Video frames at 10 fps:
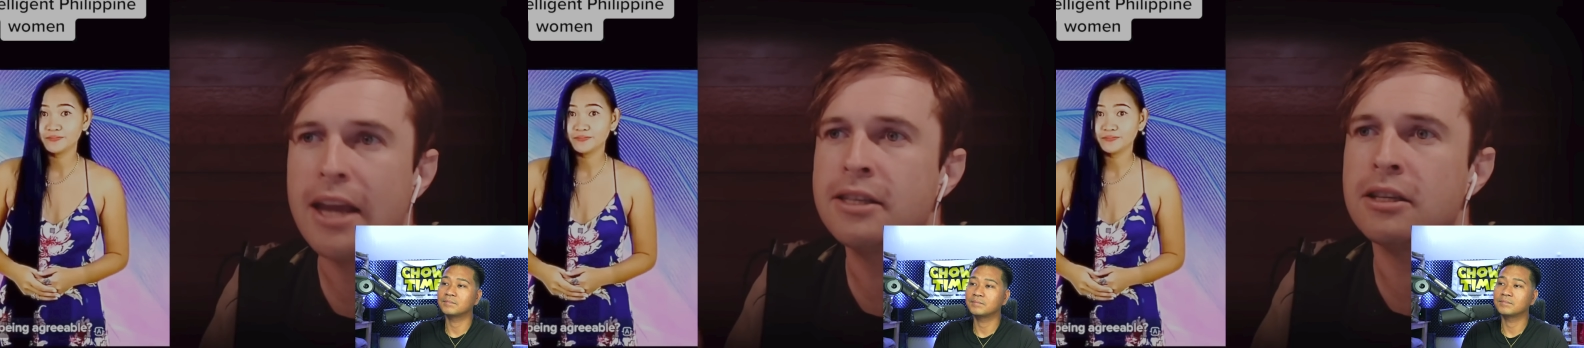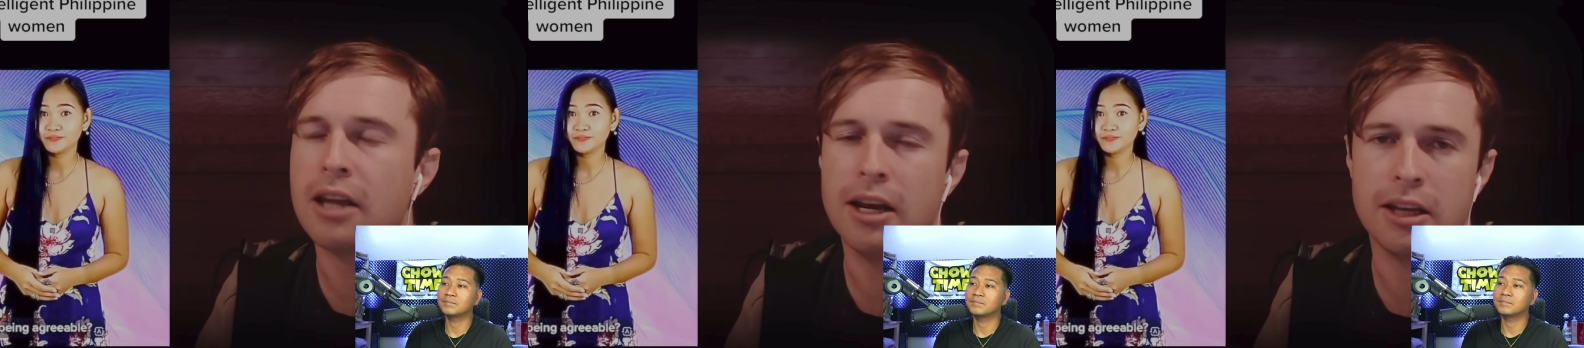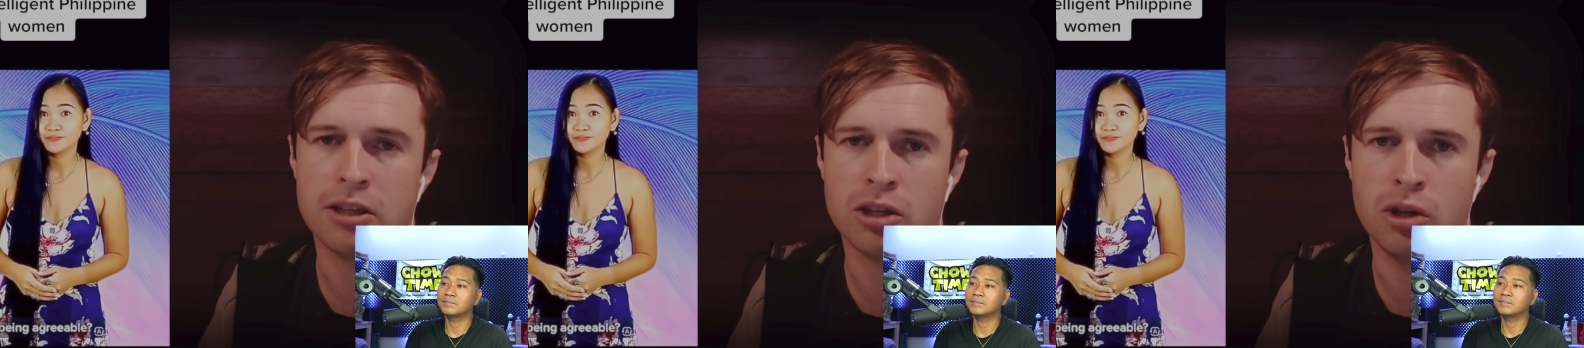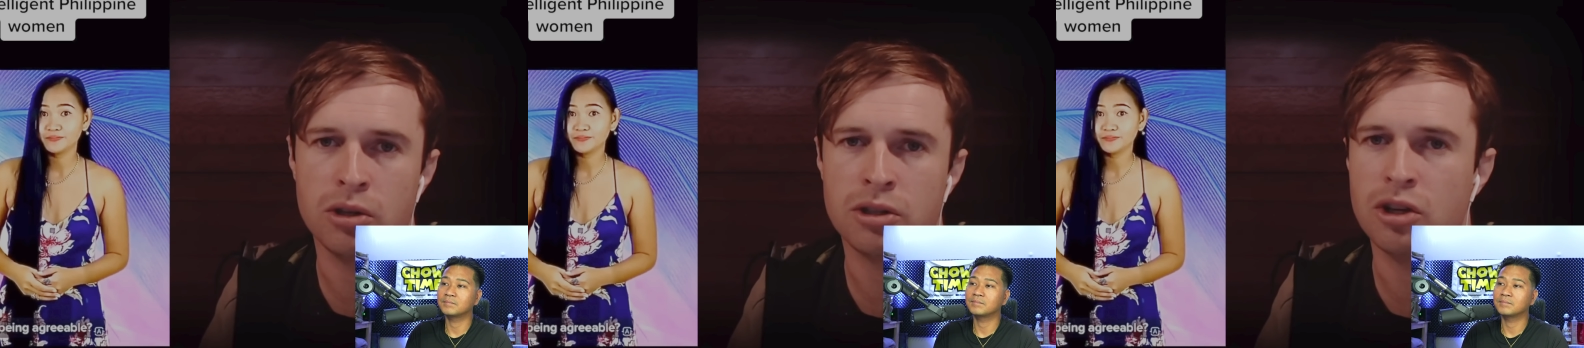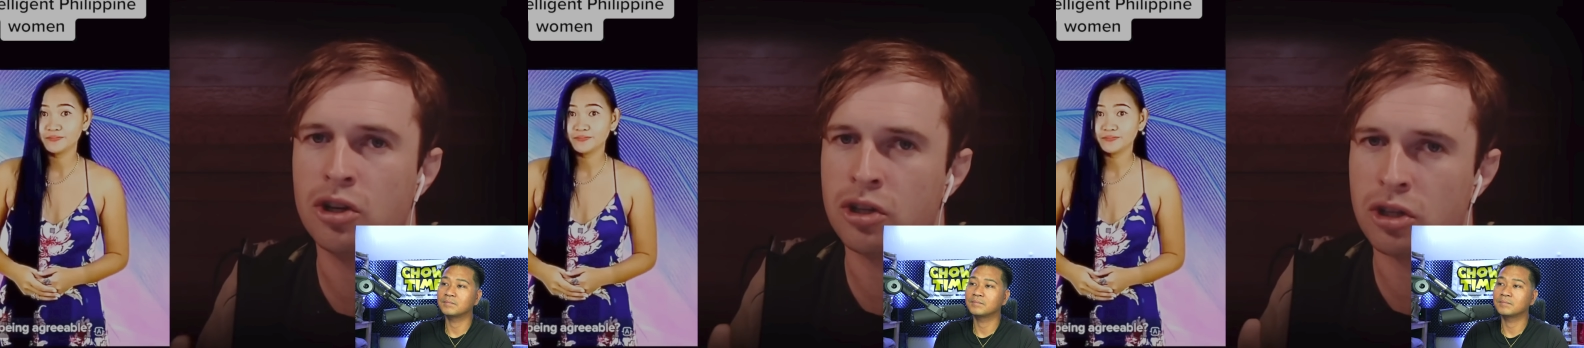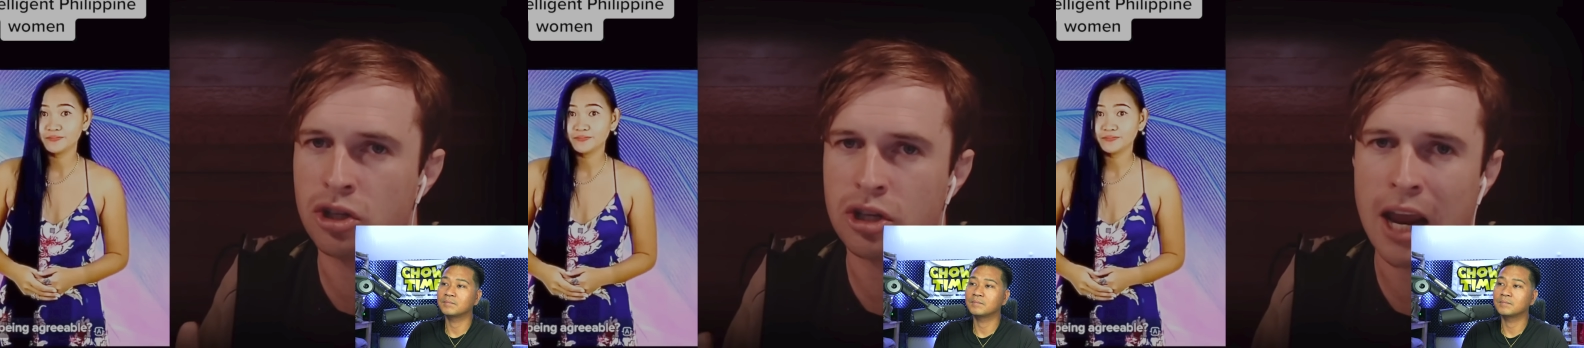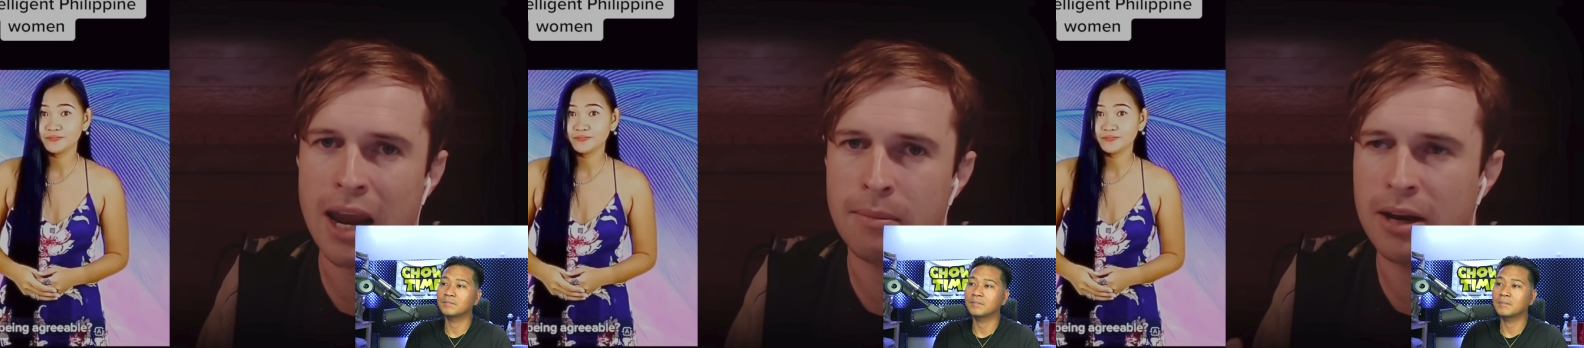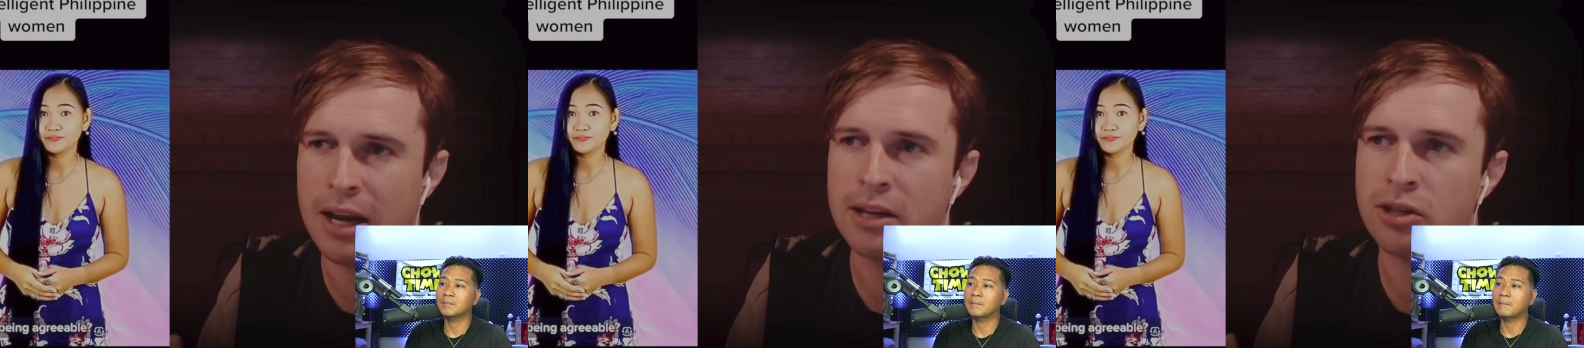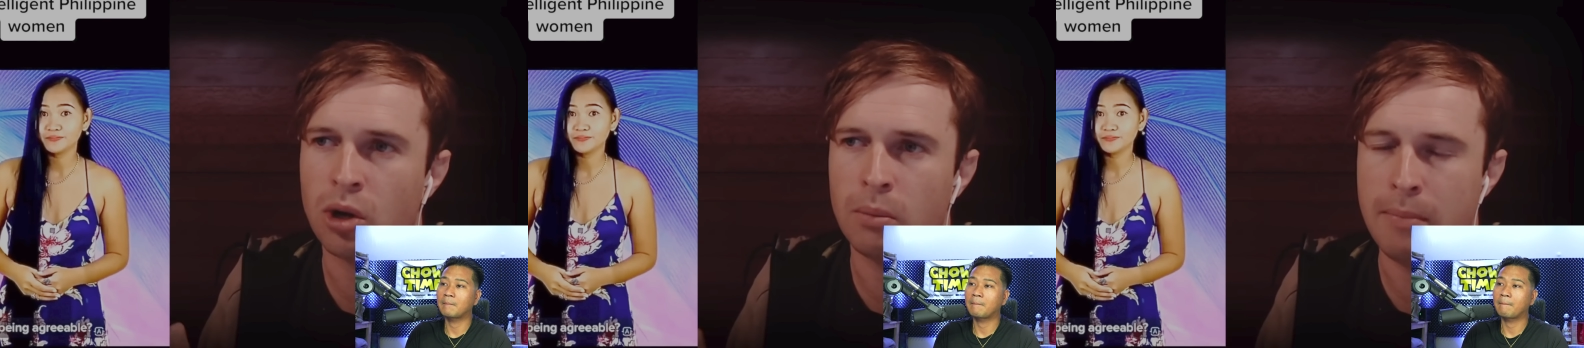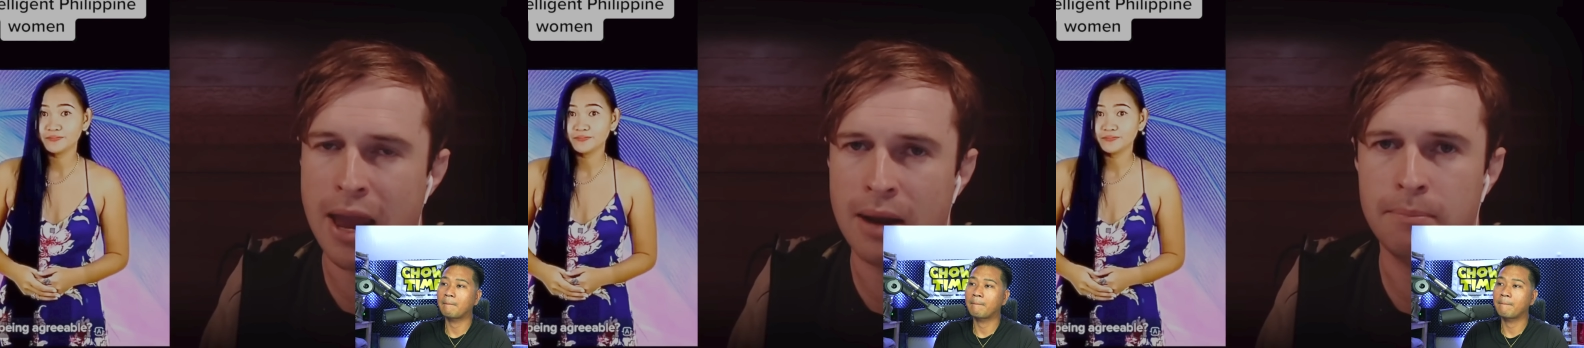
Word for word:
Speaker 1: isn't an excuse to just shame and insult men,